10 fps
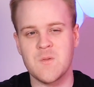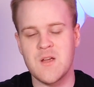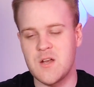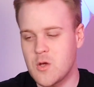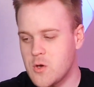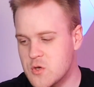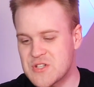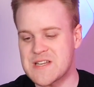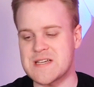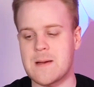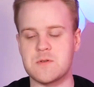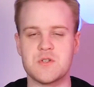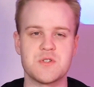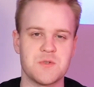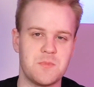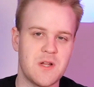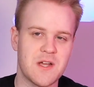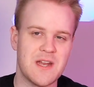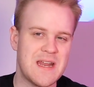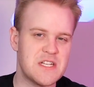And you can use an adapter to plug
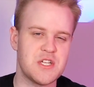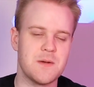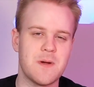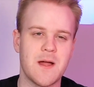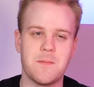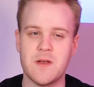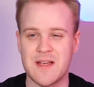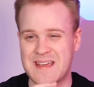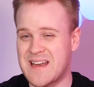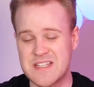in an HDMI, but again,